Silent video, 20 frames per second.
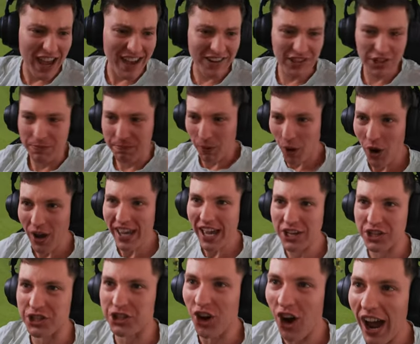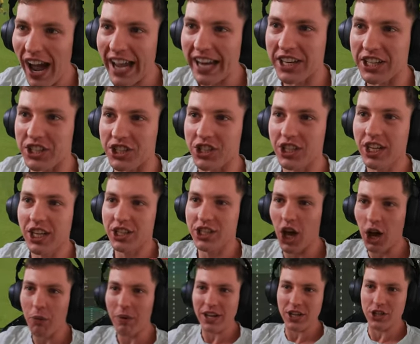isn't! Breuer strikes!
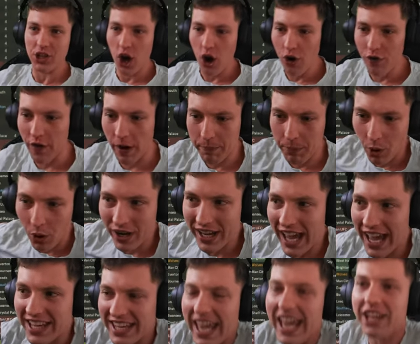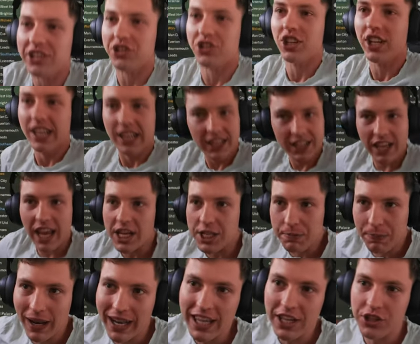Two and two for Breuer. Yes, yes,
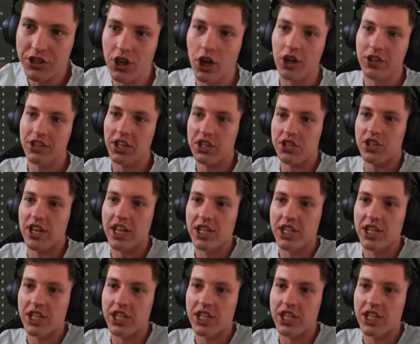please cook this